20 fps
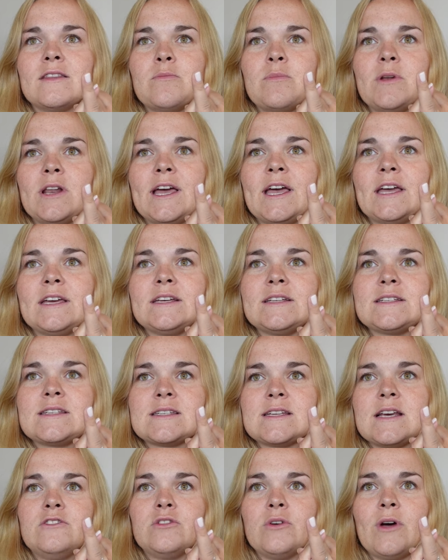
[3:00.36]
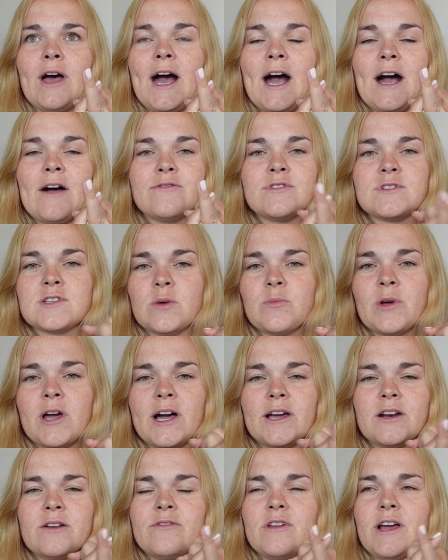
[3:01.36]
the place to have some
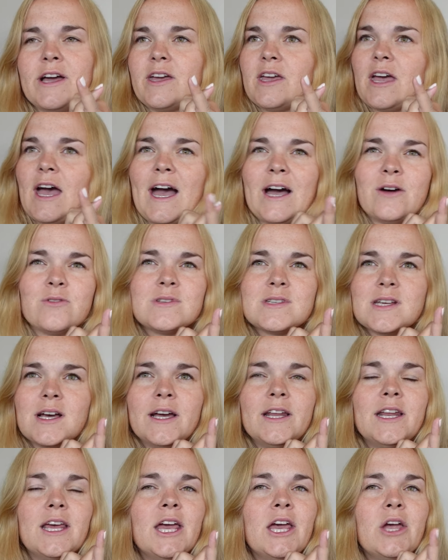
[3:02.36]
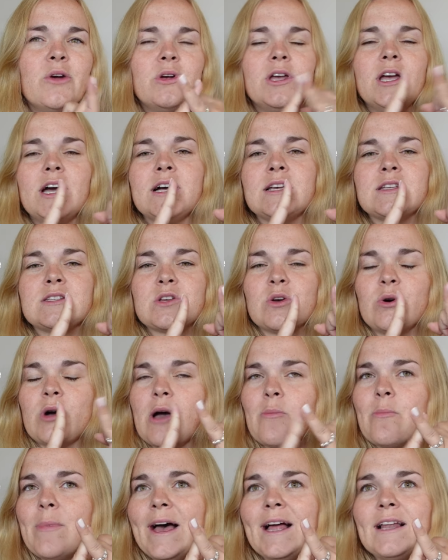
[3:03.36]
kind of like outside area, so a
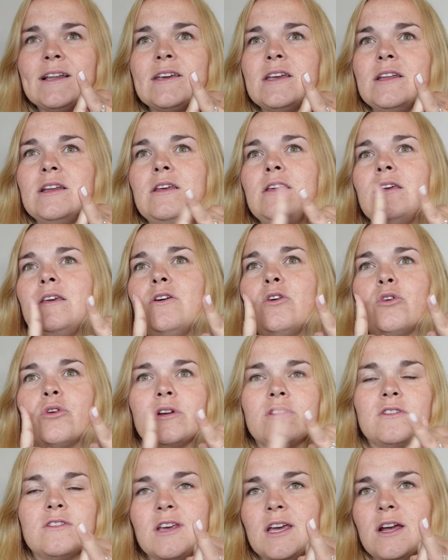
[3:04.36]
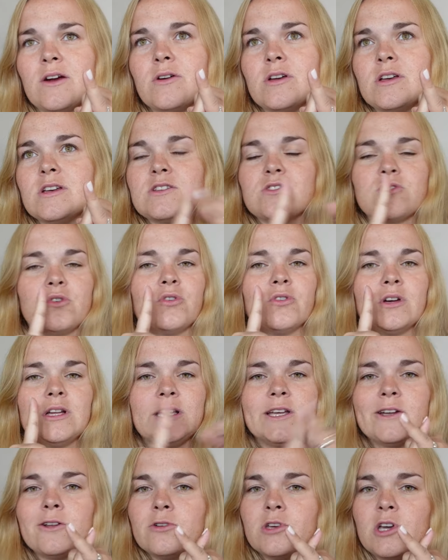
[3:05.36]
balcony or a terrace or a
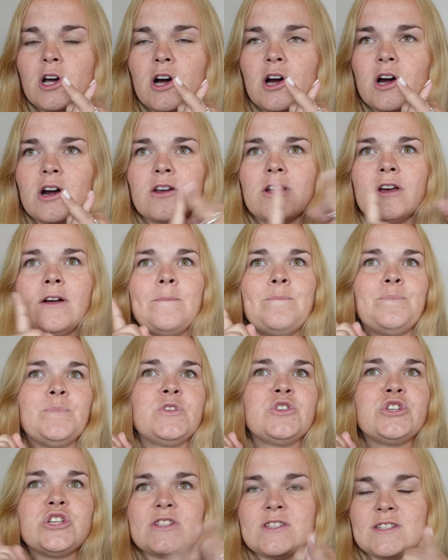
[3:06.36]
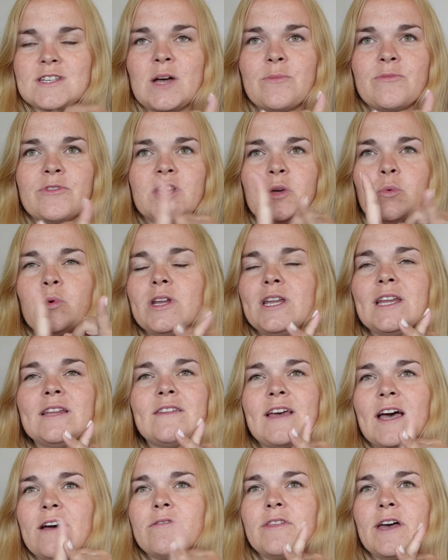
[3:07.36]
little yard. Just something. We didn't
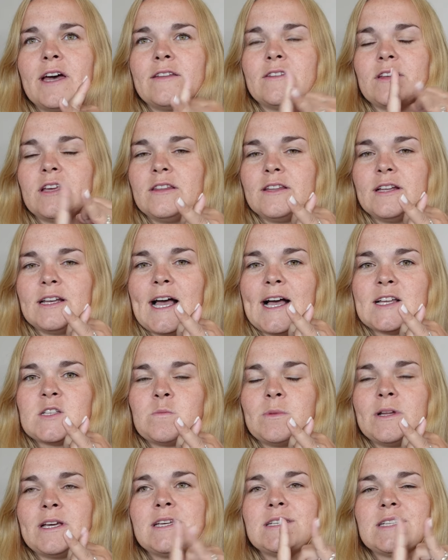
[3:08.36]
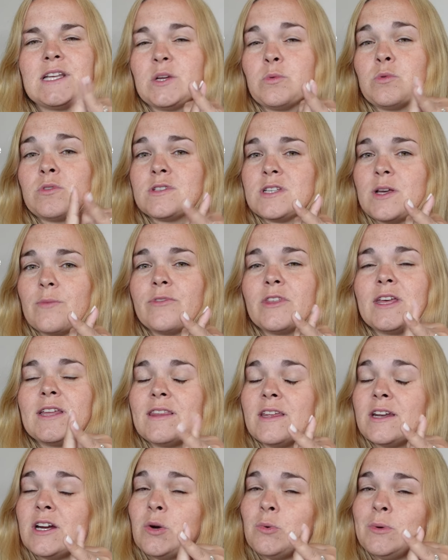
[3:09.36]
have that in the last place, and it was something
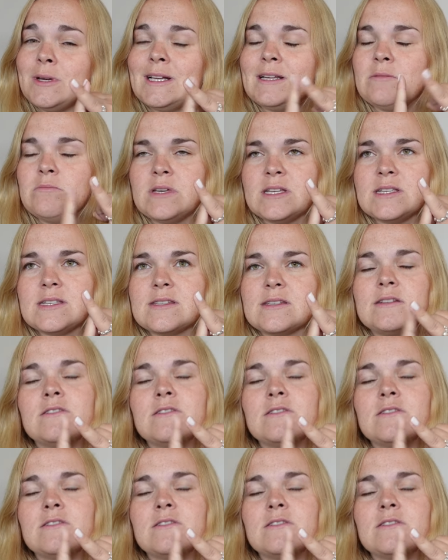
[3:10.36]
that I really missed,